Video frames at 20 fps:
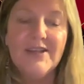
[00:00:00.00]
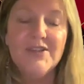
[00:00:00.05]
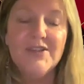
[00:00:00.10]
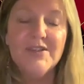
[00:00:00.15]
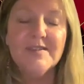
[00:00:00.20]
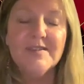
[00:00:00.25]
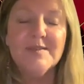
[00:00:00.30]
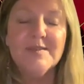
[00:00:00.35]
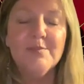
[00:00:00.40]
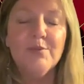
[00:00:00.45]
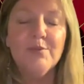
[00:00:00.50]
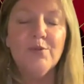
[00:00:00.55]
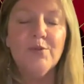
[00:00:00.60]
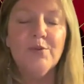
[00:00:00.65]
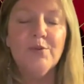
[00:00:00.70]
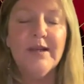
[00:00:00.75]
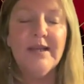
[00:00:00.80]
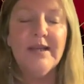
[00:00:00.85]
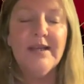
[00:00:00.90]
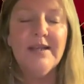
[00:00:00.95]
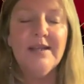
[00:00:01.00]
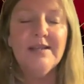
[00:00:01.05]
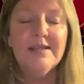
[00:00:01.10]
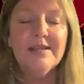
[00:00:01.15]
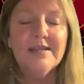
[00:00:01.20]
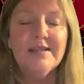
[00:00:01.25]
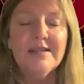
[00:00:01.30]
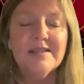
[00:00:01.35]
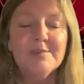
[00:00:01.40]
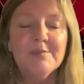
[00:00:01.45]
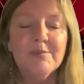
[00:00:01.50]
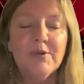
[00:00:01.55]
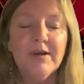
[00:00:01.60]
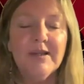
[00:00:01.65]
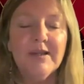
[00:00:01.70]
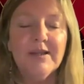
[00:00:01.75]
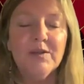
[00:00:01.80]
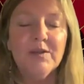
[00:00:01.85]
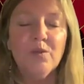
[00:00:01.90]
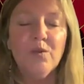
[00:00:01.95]
And just breathe this
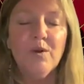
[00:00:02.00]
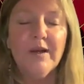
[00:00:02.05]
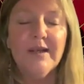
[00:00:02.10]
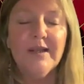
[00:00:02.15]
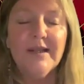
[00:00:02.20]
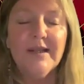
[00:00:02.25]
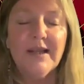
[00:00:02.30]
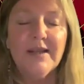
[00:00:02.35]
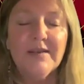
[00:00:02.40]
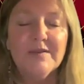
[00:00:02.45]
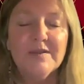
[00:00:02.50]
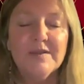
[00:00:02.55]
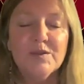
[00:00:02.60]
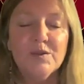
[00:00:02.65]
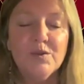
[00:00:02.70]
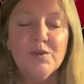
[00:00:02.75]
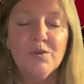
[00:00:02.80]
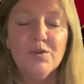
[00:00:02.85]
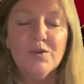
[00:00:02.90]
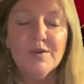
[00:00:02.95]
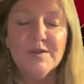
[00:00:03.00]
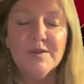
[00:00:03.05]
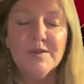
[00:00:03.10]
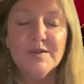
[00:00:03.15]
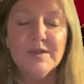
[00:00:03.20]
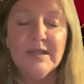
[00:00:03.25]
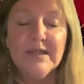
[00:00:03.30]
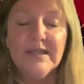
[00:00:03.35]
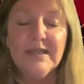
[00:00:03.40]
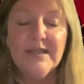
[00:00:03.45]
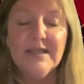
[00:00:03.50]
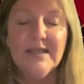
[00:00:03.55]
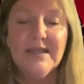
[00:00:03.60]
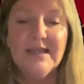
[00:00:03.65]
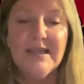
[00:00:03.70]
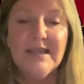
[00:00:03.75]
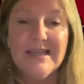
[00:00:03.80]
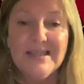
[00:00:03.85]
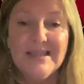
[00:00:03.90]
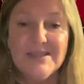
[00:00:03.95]
brilliant white light of source
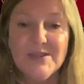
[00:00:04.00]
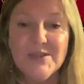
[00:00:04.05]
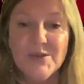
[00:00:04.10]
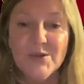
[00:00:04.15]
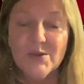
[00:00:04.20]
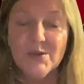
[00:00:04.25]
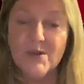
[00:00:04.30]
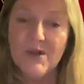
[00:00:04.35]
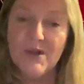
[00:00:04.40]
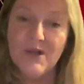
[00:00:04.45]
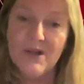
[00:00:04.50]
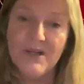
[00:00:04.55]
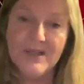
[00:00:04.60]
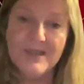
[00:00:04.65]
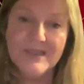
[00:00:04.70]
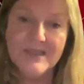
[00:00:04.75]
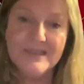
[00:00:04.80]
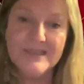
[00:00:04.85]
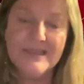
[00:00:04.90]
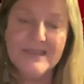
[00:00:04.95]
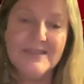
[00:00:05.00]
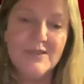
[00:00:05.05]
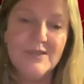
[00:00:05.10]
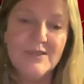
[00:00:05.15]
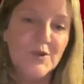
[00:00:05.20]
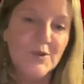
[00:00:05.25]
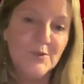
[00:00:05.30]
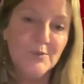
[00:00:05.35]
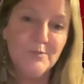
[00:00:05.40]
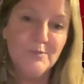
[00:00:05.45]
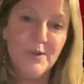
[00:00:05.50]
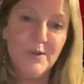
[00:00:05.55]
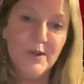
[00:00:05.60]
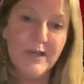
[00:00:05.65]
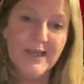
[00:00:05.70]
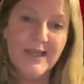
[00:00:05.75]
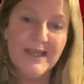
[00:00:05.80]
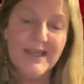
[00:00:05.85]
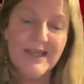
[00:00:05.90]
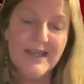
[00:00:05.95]
into your heart, into your
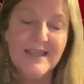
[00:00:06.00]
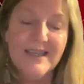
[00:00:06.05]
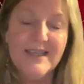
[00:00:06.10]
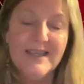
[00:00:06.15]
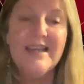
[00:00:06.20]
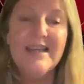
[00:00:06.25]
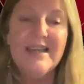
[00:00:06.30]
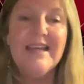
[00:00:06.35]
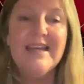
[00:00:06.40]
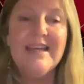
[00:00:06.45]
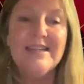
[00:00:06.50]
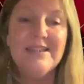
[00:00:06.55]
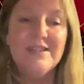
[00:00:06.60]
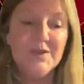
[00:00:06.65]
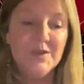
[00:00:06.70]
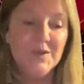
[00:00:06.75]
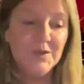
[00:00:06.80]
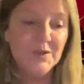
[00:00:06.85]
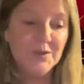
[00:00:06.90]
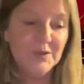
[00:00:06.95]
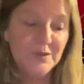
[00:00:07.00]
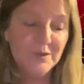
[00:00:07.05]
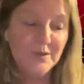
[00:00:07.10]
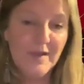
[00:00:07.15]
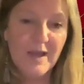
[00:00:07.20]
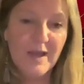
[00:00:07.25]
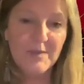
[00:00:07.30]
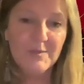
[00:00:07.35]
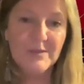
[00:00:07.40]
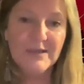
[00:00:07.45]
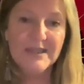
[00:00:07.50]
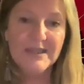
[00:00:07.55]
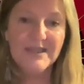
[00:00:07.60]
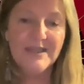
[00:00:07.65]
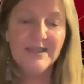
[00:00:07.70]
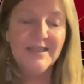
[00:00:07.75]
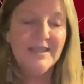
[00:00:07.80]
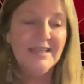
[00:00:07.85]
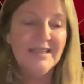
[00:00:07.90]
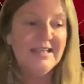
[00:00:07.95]
body, into your
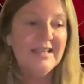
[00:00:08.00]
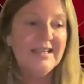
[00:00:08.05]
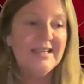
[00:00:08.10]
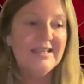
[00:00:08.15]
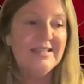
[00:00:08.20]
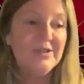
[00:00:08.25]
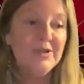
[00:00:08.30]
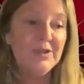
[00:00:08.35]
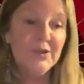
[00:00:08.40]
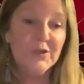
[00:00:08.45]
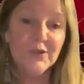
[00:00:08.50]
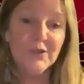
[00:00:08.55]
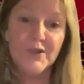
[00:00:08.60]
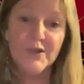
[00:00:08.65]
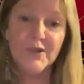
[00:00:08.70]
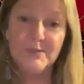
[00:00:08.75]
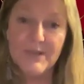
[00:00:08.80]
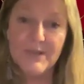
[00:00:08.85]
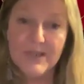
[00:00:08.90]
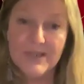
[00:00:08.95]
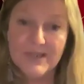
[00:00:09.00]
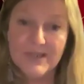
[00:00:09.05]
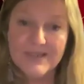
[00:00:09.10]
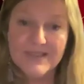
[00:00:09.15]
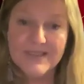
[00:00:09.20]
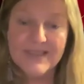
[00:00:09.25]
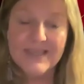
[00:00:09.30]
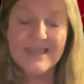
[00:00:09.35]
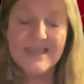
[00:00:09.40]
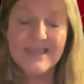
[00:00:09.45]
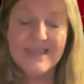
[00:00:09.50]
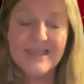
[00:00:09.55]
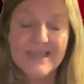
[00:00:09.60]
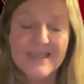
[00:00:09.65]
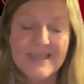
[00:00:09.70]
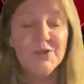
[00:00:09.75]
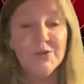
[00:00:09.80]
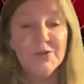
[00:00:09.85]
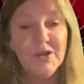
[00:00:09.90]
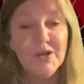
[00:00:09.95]
family, into your community,
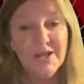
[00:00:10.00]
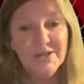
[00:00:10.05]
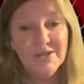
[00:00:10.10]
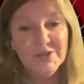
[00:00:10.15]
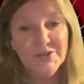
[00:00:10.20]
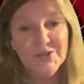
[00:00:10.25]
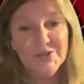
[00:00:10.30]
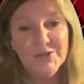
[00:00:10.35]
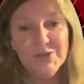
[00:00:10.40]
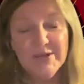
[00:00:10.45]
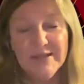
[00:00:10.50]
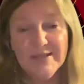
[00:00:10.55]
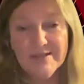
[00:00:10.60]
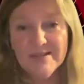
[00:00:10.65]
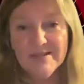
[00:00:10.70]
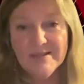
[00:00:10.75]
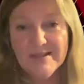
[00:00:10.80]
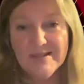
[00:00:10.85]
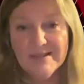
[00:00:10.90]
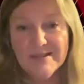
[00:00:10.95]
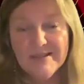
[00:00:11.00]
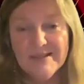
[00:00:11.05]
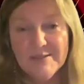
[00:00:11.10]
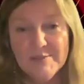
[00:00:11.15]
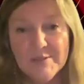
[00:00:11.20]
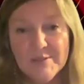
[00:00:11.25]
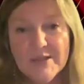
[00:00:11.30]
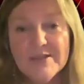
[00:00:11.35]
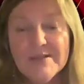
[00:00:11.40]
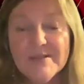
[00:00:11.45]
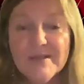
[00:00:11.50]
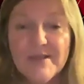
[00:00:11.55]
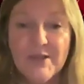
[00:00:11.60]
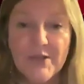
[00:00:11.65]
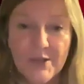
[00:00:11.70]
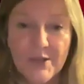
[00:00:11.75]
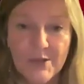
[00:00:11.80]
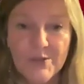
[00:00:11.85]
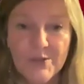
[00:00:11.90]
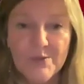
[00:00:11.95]
into your country, because
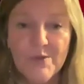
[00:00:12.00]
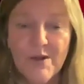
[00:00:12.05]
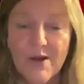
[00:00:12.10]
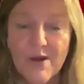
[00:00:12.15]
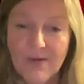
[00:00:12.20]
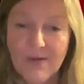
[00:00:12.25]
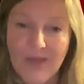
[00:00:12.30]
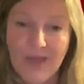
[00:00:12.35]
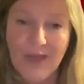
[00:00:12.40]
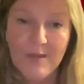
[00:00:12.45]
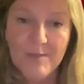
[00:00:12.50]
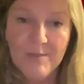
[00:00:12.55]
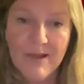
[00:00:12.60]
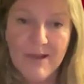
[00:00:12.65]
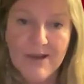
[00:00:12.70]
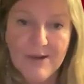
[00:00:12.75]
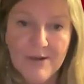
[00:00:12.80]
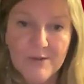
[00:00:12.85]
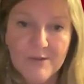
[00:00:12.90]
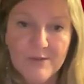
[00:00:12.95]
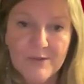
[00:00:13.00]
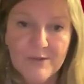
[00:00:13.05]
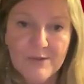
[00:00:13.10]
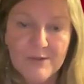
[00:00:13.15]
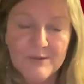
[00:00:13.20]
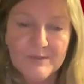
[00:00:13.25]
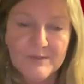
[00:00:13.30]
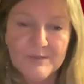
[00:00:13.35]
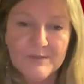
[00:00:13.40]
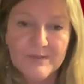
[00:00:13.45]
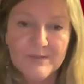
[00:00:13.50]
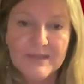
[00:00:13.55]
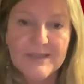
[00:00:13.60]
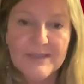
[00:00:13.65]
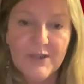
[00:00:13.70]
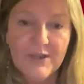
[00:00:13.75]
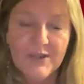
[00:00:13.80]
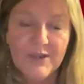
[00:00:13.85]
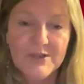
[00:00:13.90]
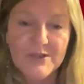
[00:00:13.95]
you are that powerful that
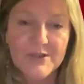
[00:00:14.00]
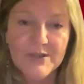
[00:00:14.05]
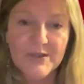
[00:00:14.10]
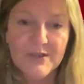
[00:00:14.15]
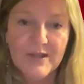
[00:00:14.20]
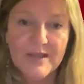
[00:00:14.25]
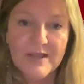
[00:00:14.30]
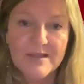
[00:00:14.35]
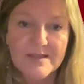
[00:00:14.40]
you can do